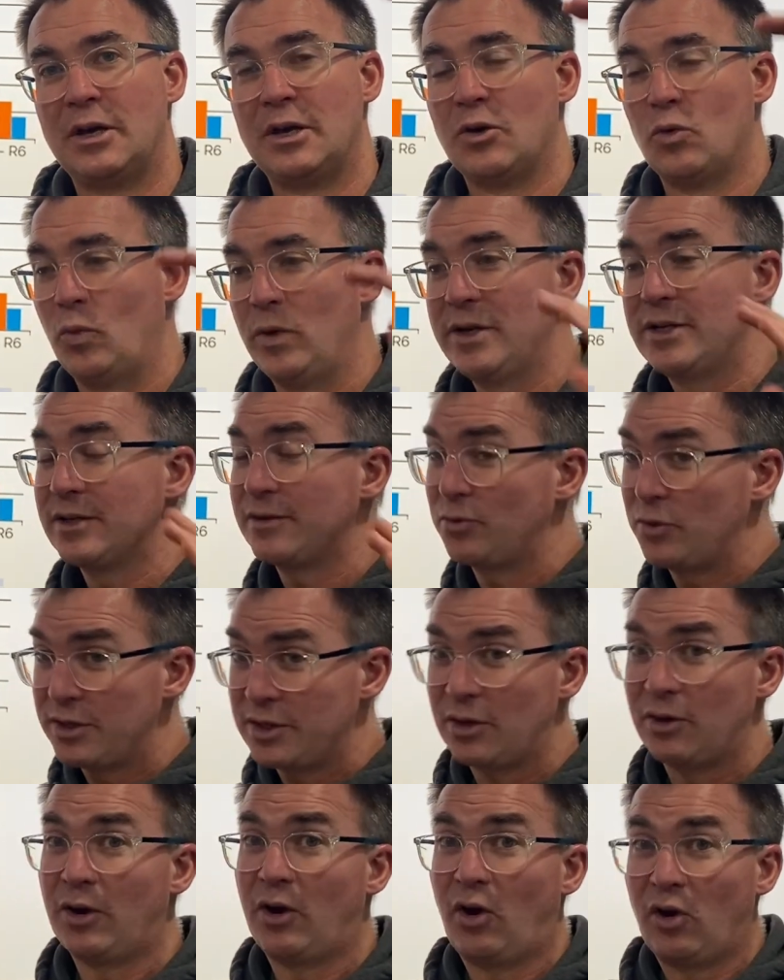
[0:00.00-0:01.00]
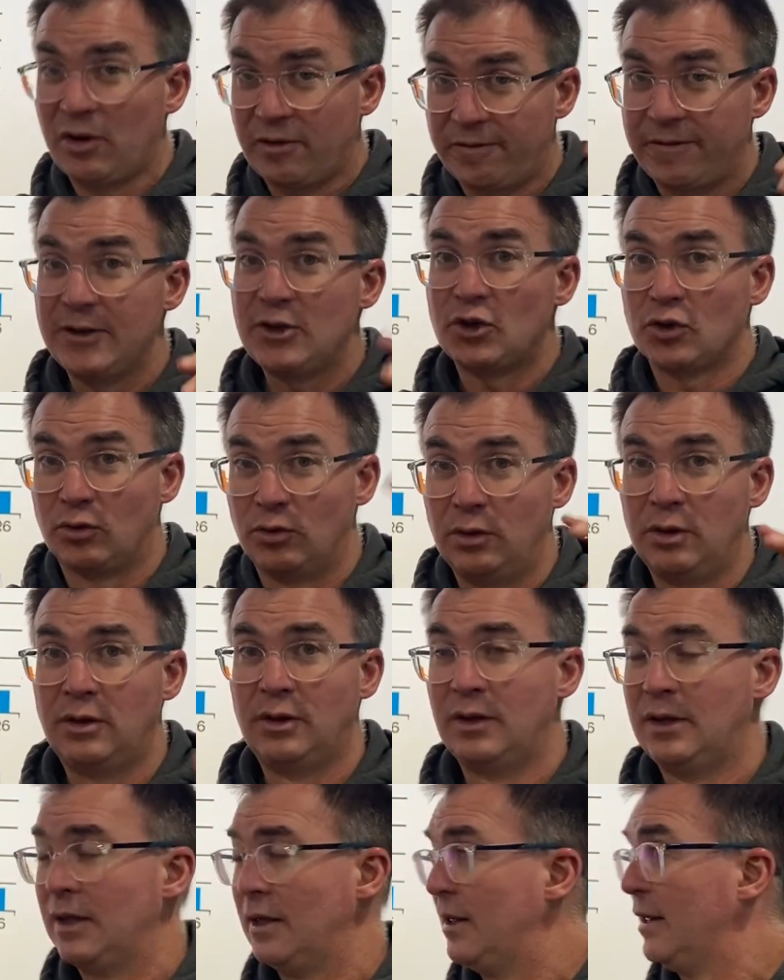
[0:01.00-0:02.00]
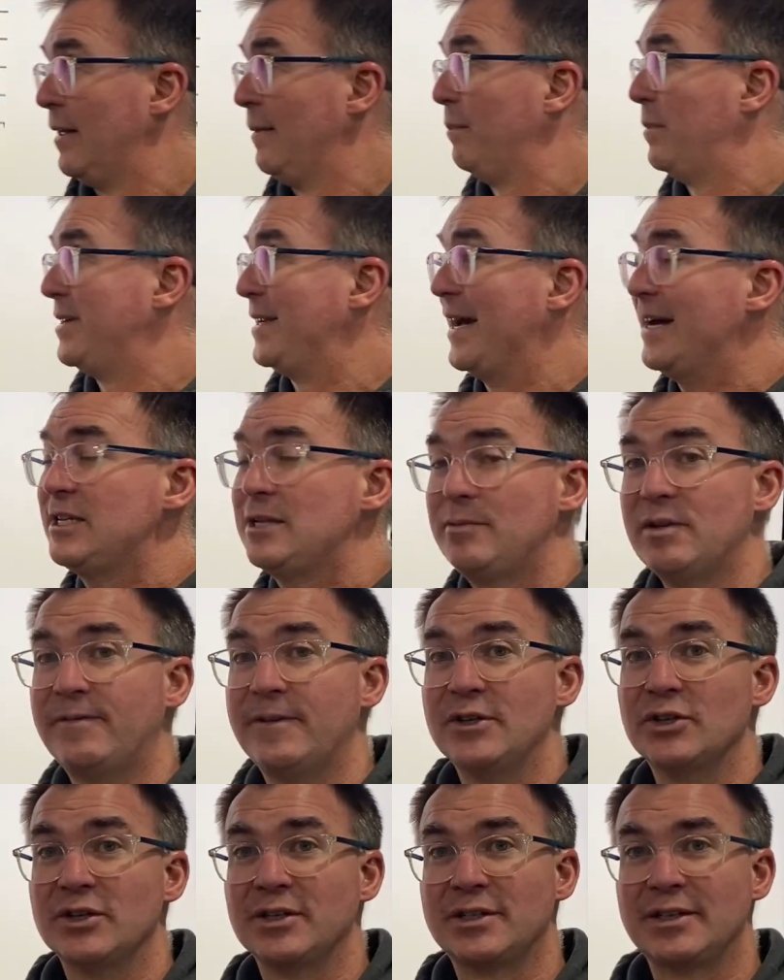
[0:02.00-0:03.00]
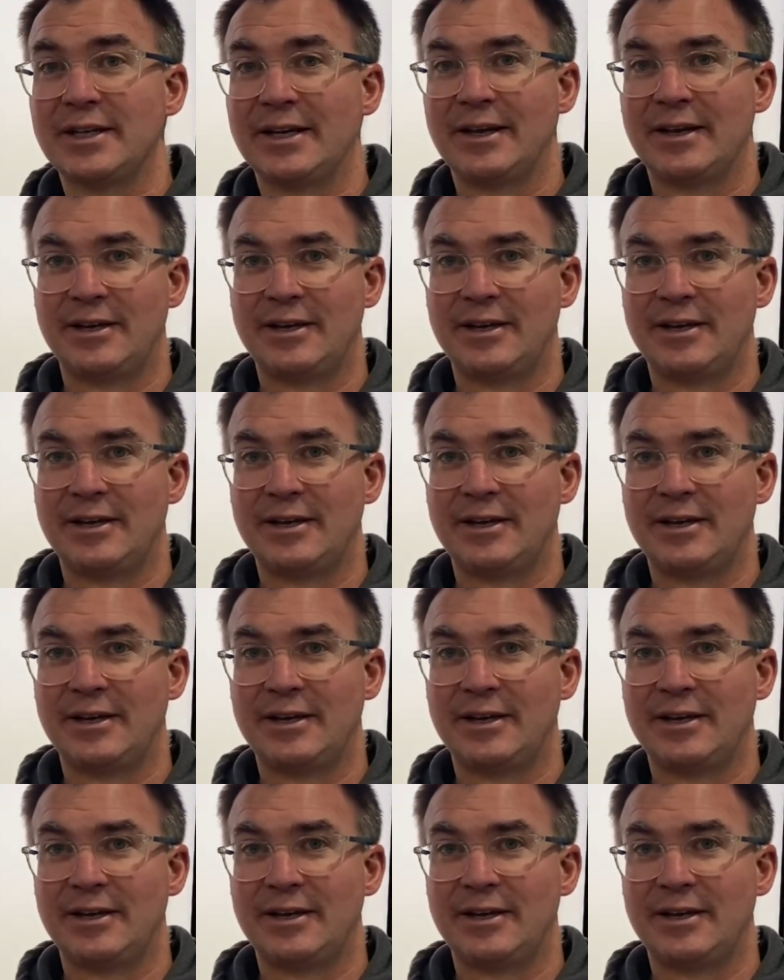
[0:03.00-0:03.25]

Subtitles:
We saw artificial potassium deficiency,